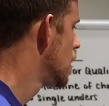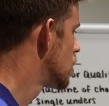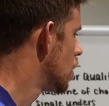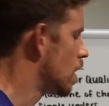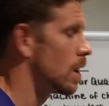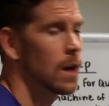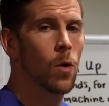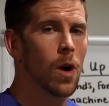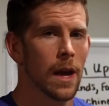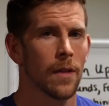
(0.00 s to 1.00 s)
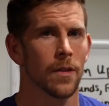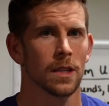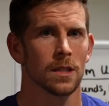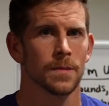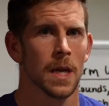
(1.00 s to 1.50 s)
So our level 1
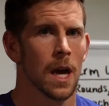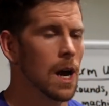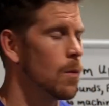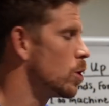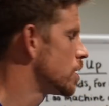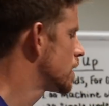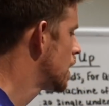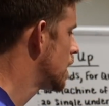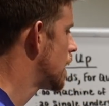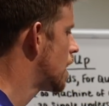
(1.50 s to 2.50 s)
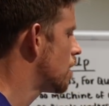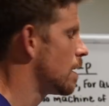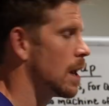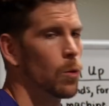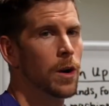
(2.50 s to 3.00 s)
athletes, we're scaling
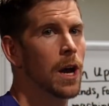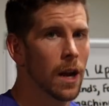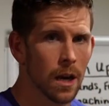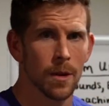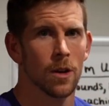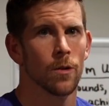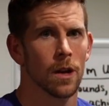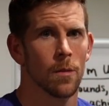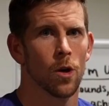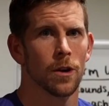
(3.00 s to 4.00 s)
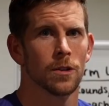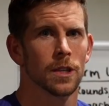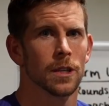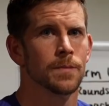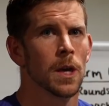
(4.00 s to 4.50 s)
down, and we're not gonna be doing double unders
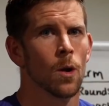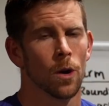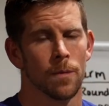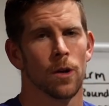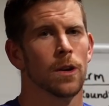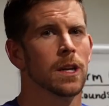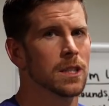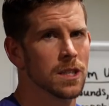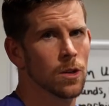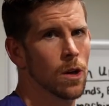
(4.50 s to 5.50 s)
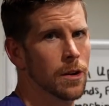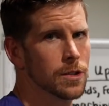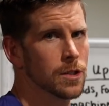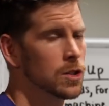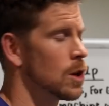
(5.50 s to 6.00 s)
here. We're gonna be going into single
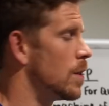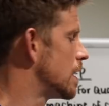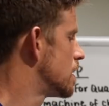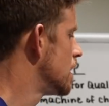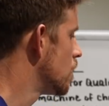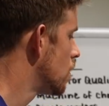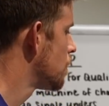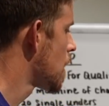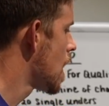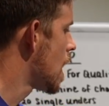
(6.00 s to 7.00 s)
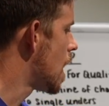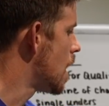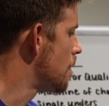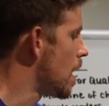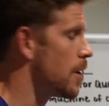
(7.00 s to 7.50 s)
unders. So that single
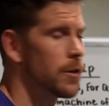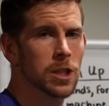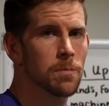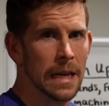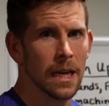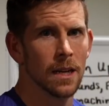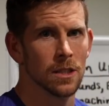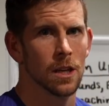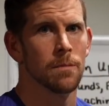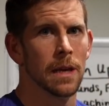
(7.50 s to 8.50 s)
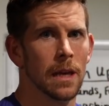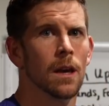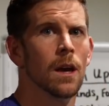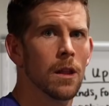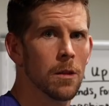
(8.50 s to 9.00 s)
under speed is gonna
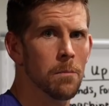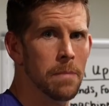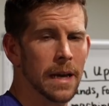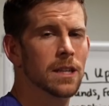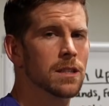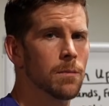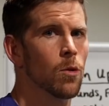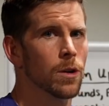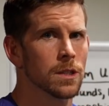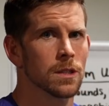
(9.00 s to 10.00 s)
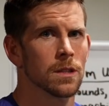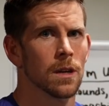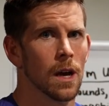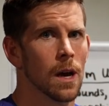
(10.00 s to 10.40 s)
be the biggest importance